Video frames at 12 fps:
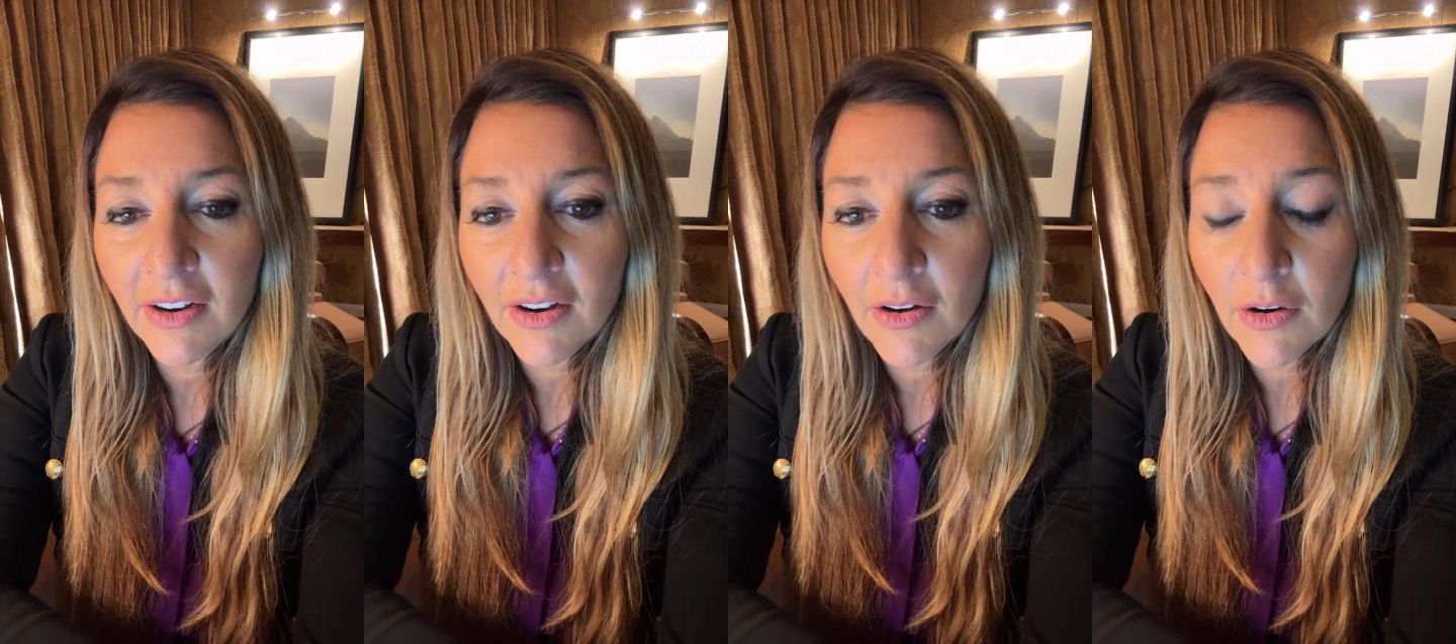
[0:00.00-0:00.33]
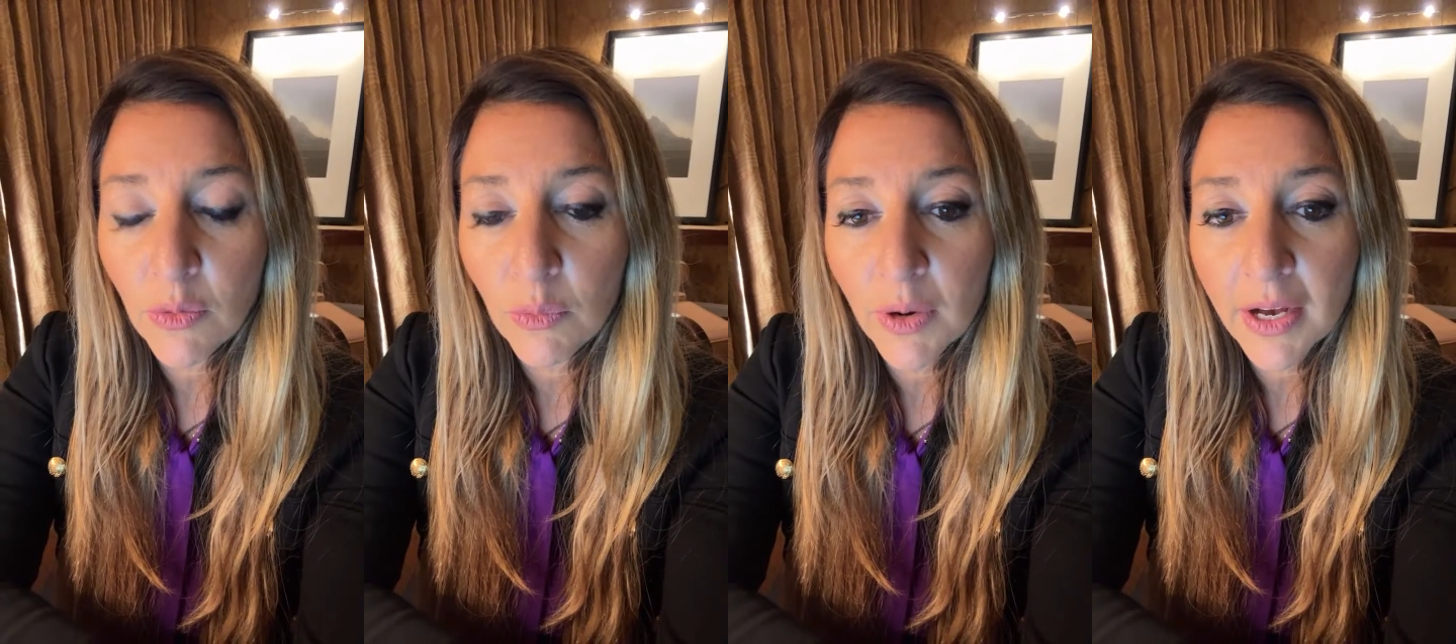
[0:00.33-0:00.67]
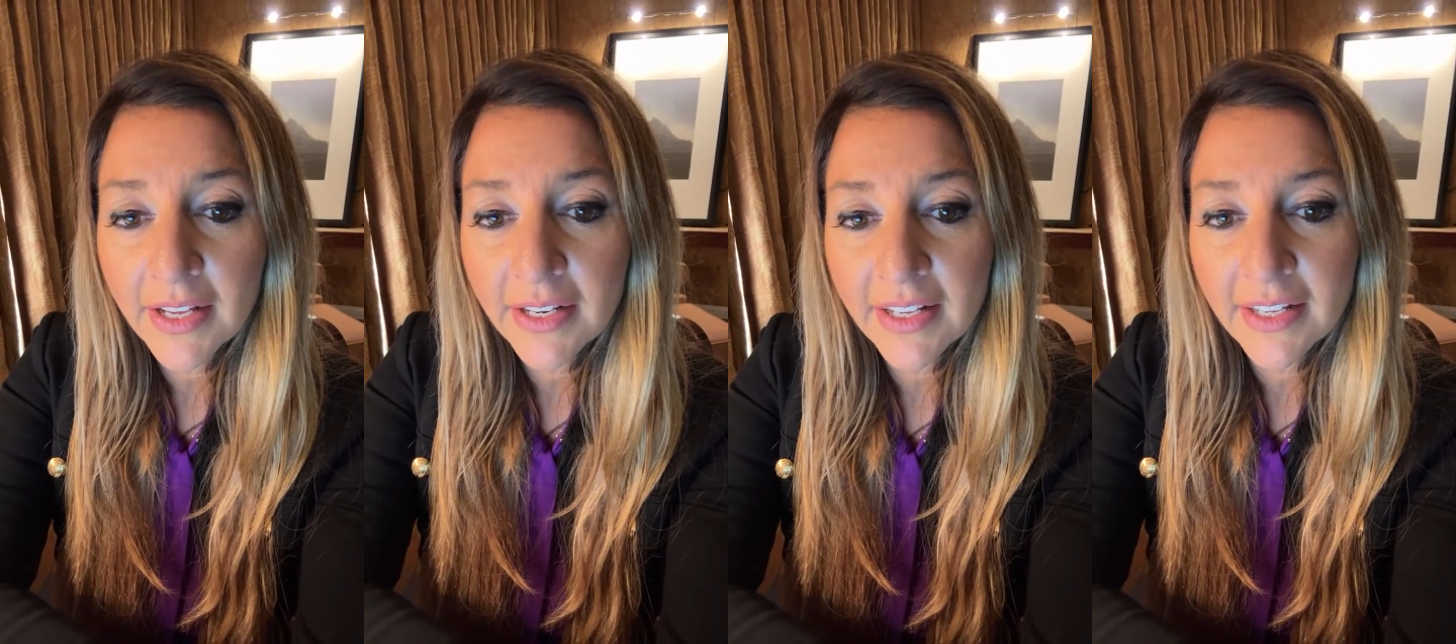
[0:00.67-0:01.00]
all
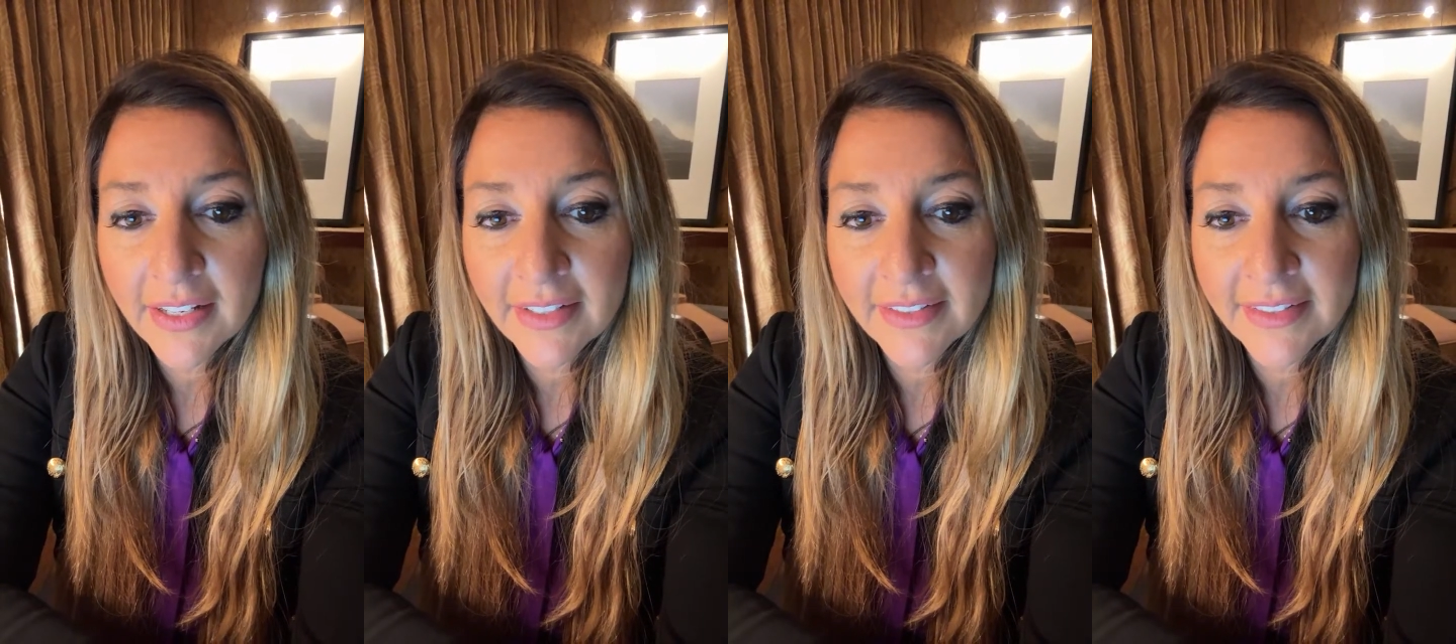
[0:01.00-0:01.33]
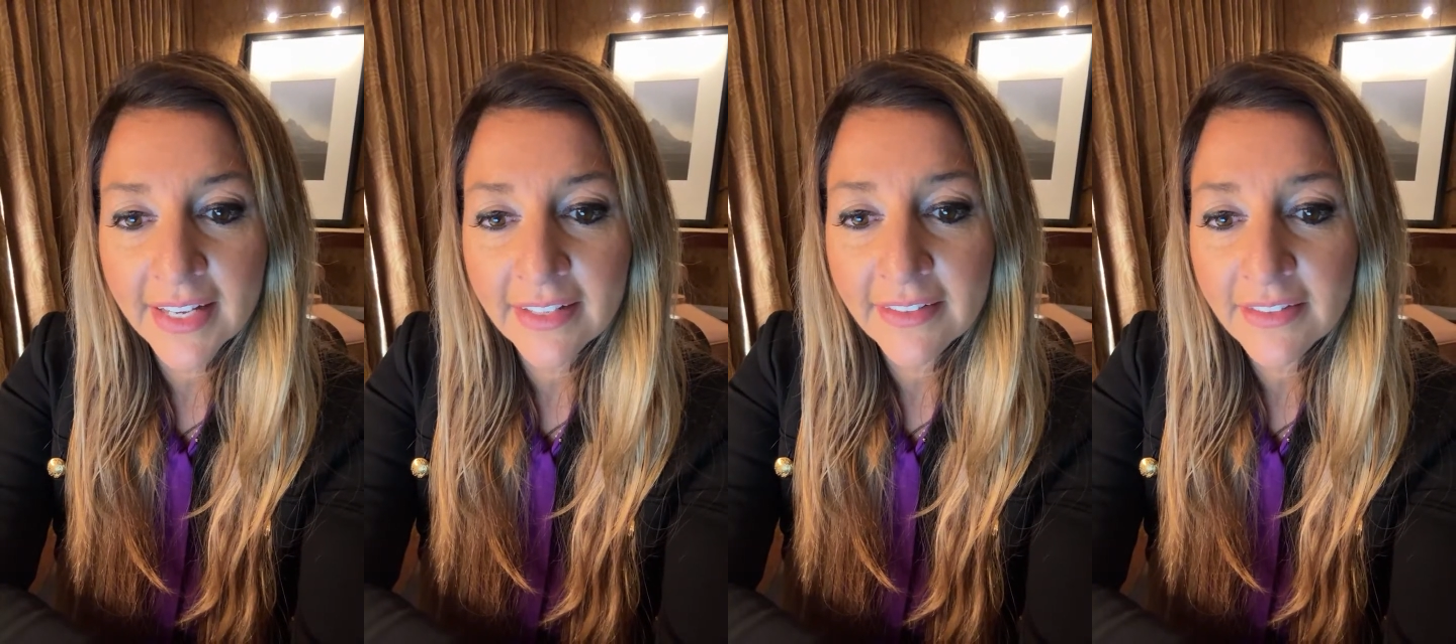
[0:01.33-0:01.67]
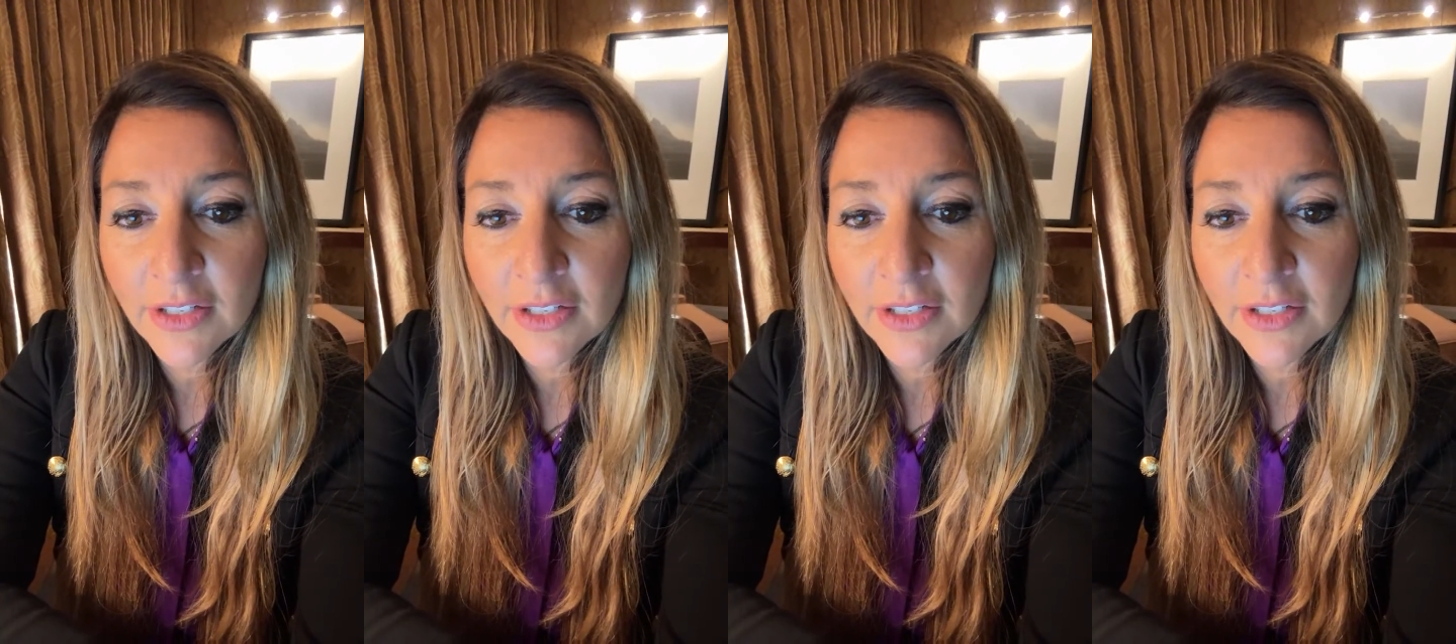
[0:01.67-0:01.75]
one in a sense.